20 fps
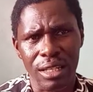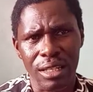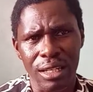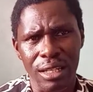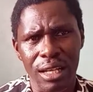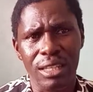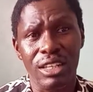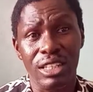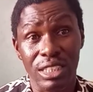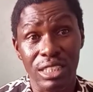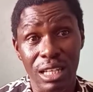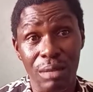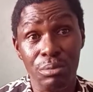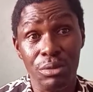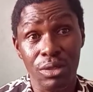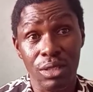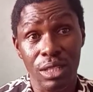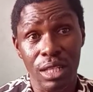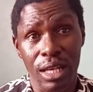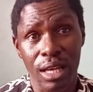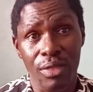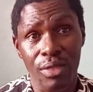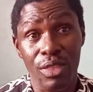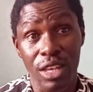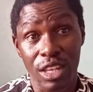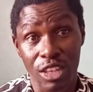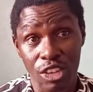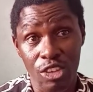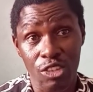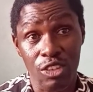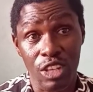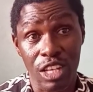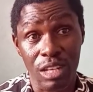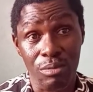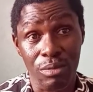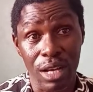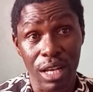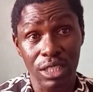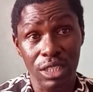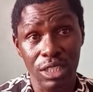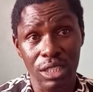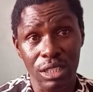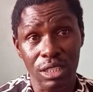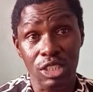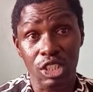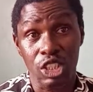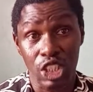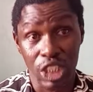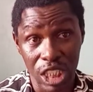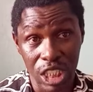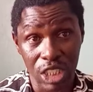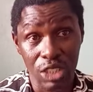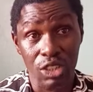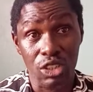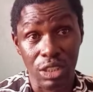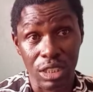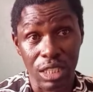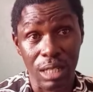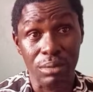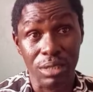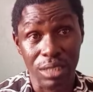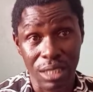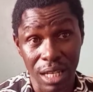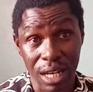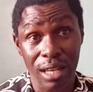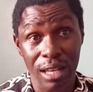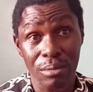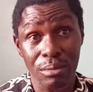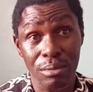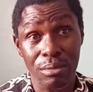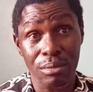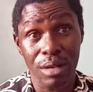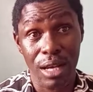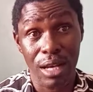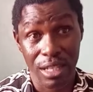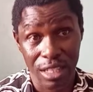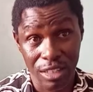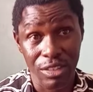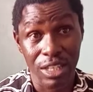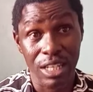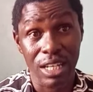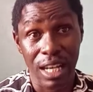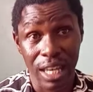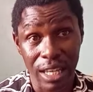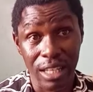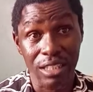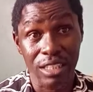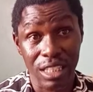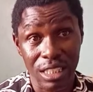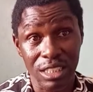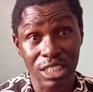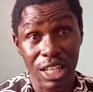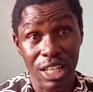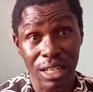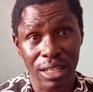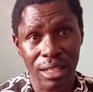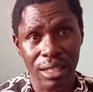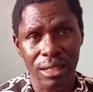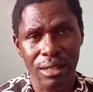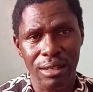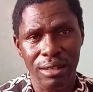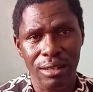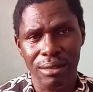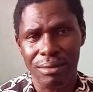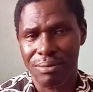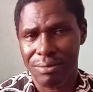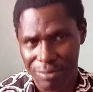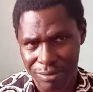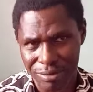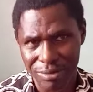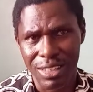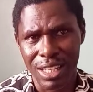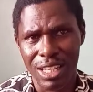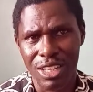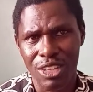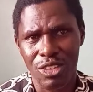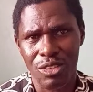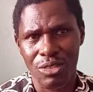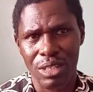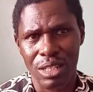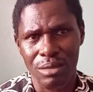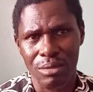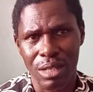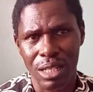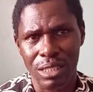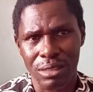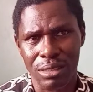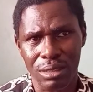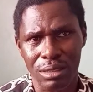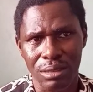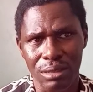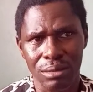Otherwise, up to there, thank you very much. Continue to subscribe and even like this channel. Thank you very much.